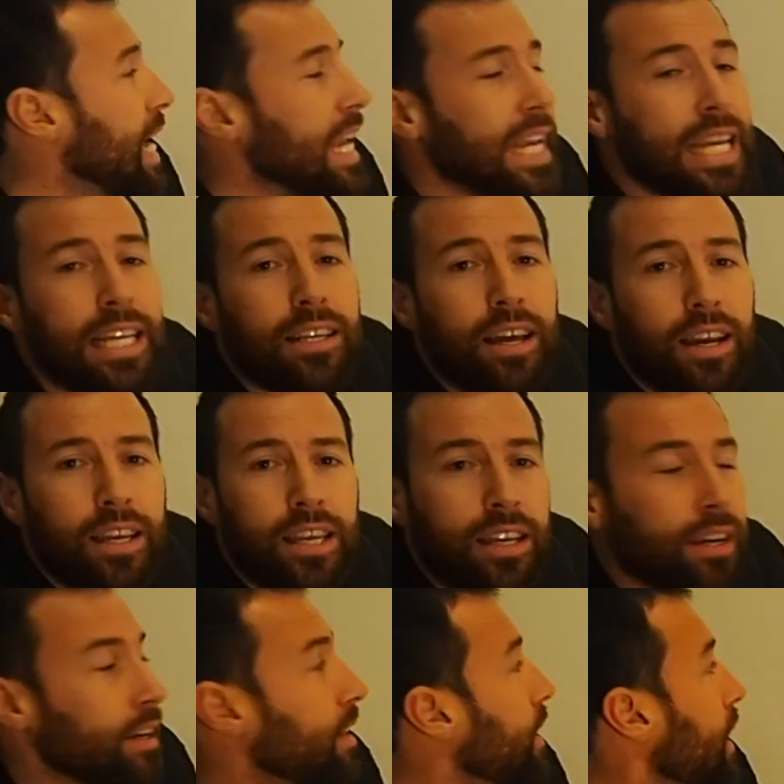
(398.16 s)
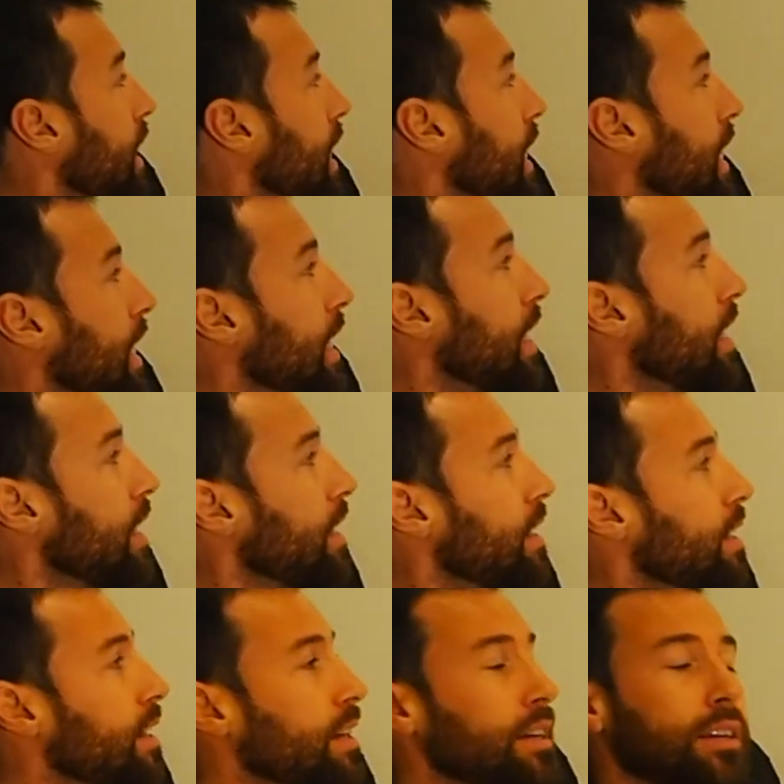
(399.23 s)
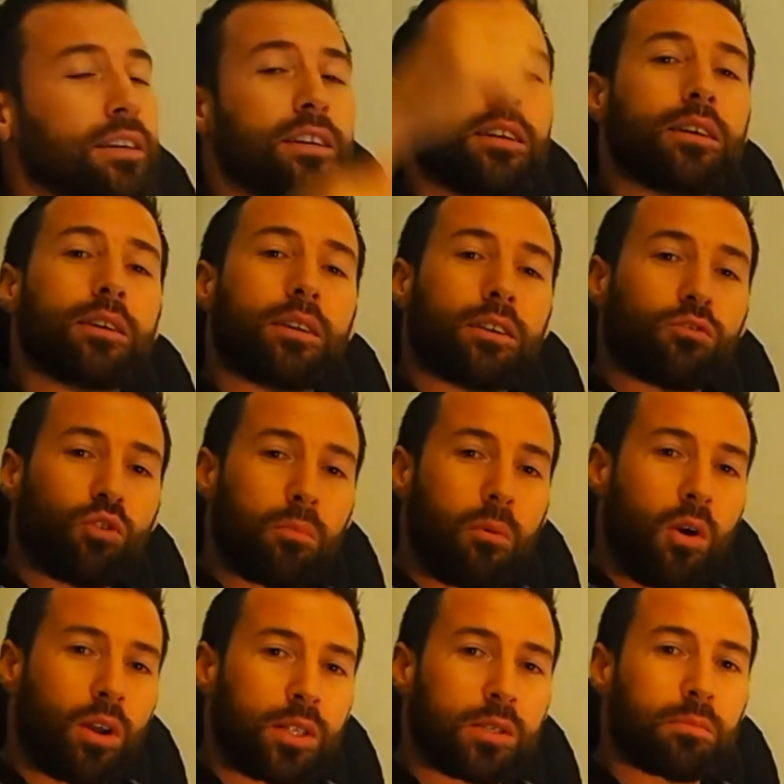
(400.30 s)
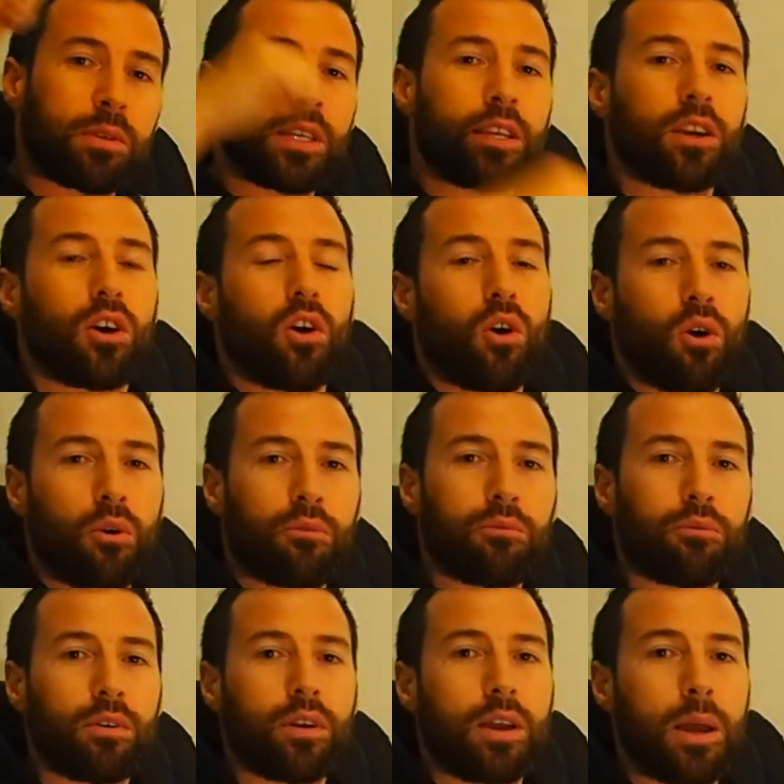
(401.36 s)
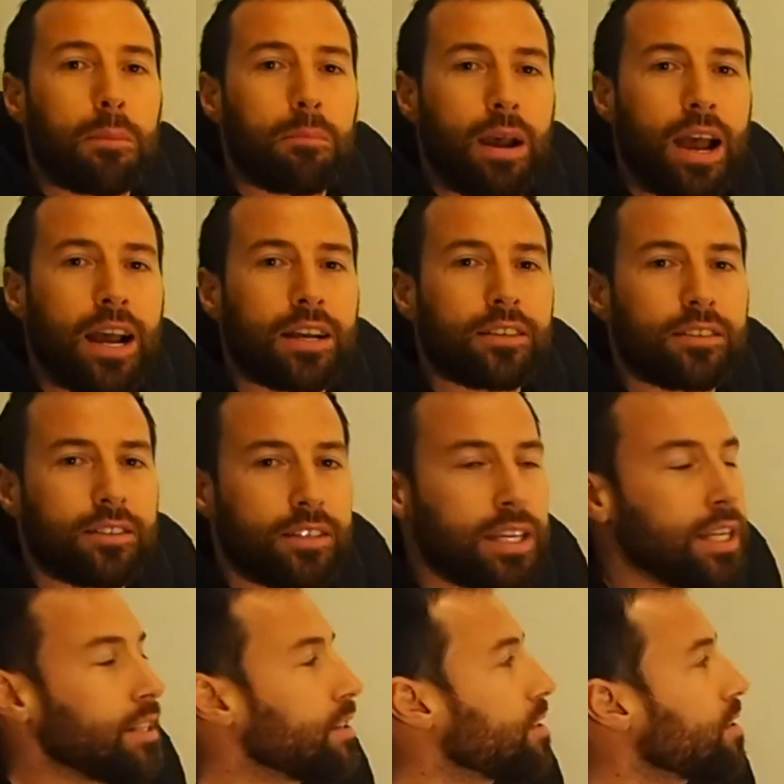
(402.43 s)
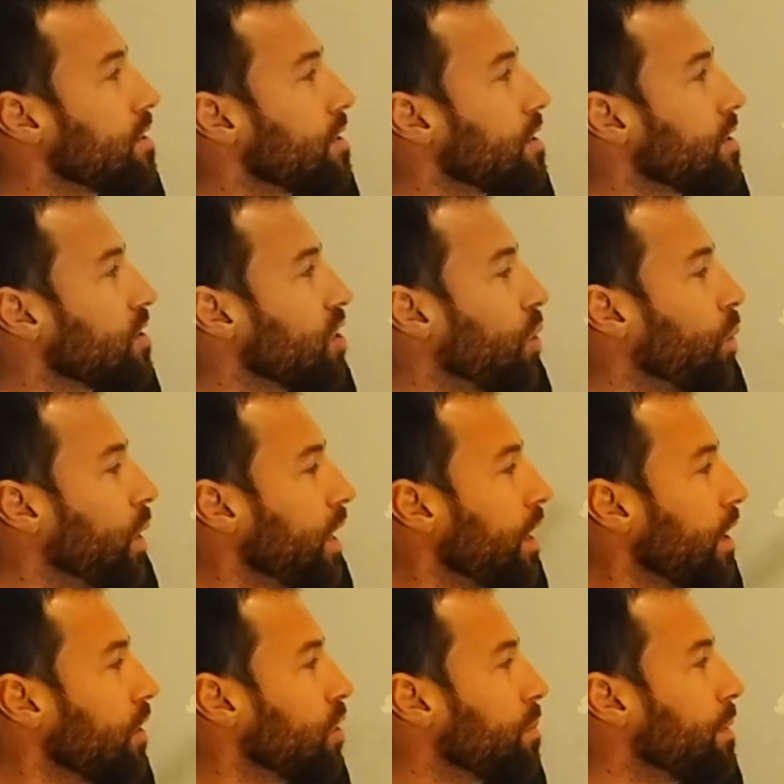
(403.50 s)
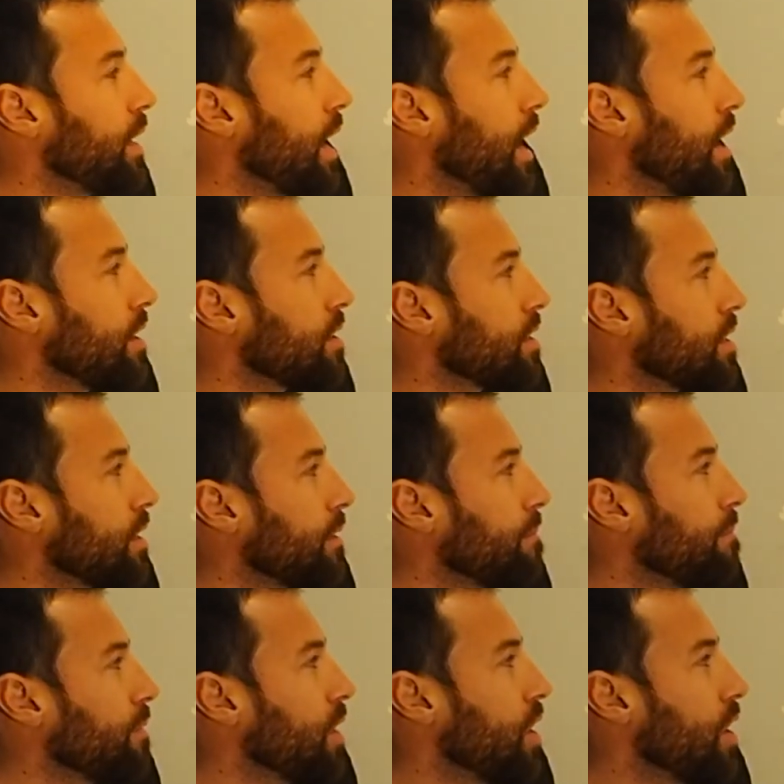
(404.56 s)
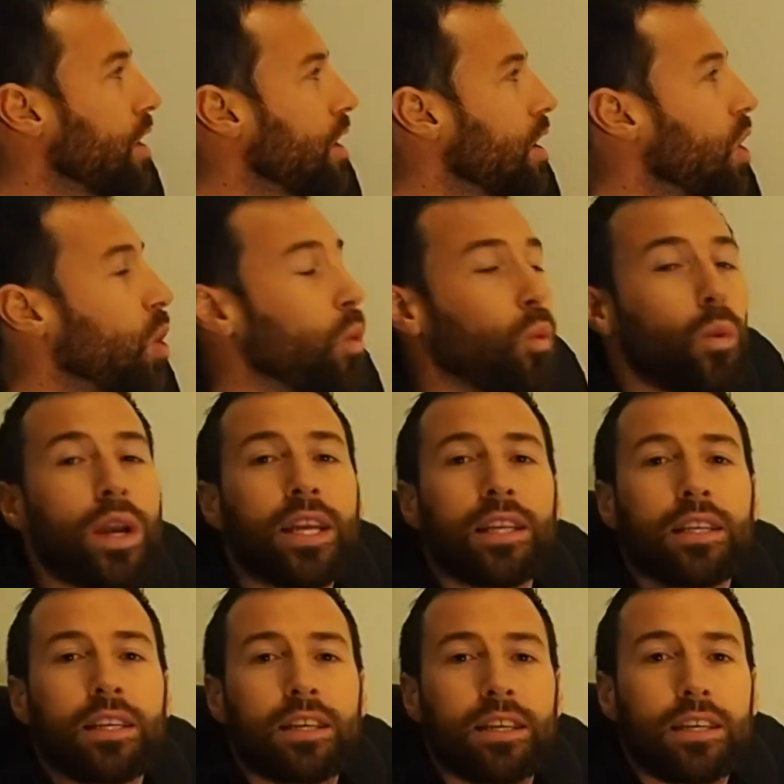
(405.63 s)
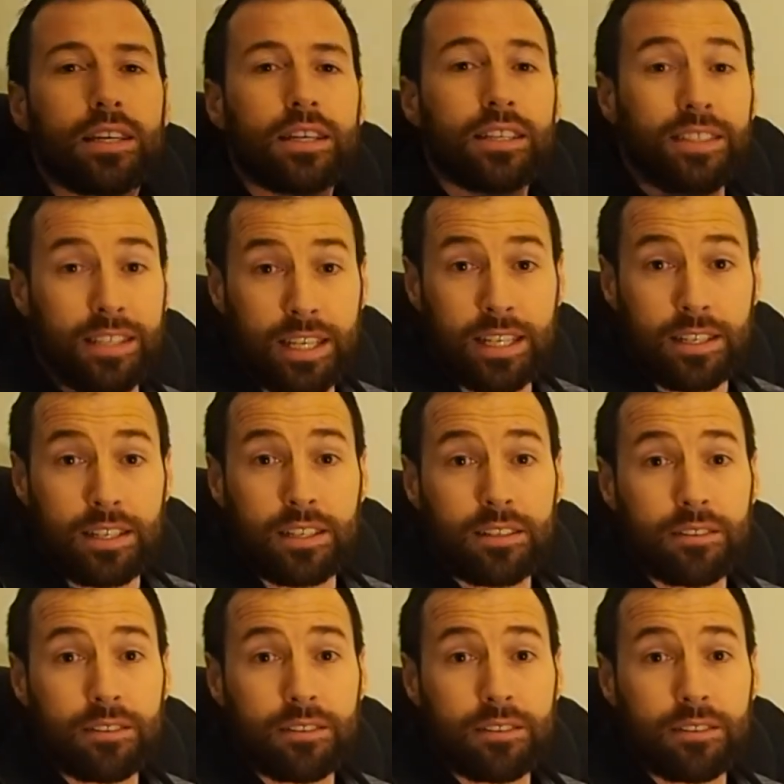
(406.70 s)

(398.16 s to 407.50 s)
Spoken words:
ina here. E reminds me of past tense. So we're going to be asking, when did